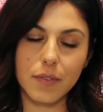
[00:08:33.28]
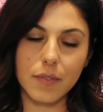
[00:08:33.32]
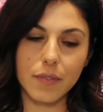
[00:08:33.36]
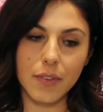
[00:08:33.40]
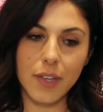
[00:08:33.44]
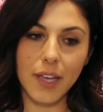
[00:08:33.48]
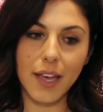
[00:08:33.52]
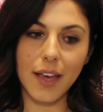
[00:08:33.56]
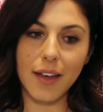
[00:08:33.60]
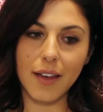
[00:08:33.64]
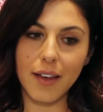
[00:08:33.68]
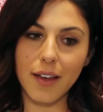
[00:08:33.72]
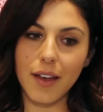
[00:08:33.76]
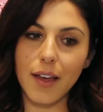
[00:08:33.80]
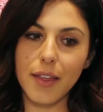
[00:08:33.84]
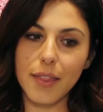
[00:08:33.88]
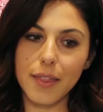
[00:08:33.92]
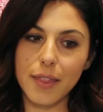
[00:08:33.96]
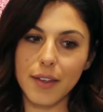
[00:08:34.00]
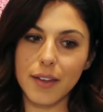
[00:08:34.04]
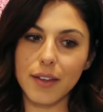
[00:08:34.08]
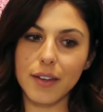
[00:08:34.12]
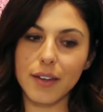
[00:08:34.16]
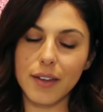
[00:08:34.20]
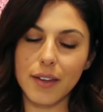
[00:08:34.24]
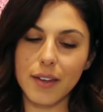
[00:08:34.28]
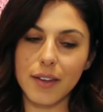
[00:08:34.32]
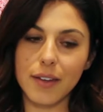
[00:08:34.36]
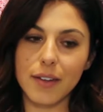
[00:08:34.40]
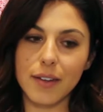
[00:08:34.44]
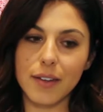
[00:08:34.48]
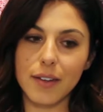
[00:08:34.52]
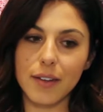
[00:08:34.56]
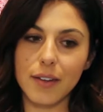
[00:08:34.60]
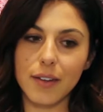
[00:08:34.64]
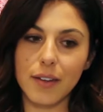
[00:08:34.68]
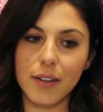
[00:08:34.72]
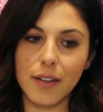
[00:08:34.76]
Yeah, I think
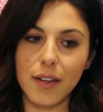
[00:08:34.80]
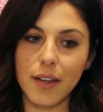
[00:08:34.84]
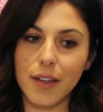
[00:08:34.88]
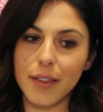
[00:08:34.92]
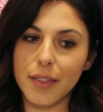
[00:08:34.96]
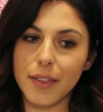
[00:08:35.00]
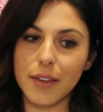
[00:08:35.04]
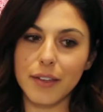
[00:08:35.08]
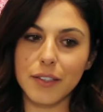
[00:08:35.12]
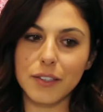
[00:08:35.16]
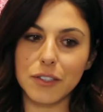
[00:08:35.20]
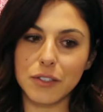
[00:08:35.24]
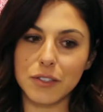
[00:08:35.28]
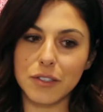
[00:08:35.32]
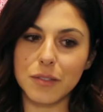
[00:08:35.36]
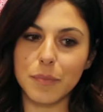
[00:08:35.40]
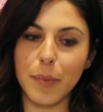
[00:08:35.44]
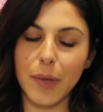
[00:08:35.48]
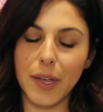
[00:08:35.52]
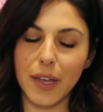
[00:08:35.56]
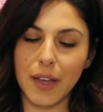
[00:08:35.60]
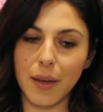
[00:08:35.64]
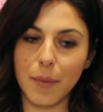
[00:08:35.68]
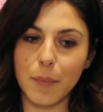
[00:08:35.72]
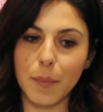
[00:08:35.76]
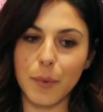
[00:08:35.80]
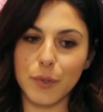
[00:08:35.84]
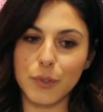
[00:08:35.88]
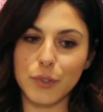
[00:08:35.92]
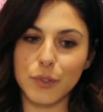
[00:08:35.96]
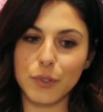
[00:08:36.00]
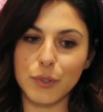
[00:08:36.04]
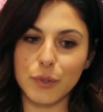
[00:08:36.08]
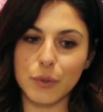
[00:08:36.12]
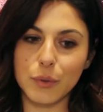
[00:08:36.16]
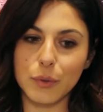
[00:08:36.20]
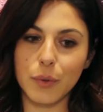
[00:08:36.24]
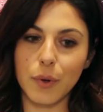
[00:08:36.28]
just being able
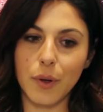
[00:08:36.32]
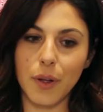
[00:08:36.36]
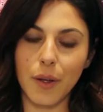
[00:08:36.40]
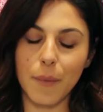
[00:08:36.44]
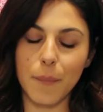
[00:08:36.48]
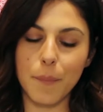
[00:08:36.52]
to,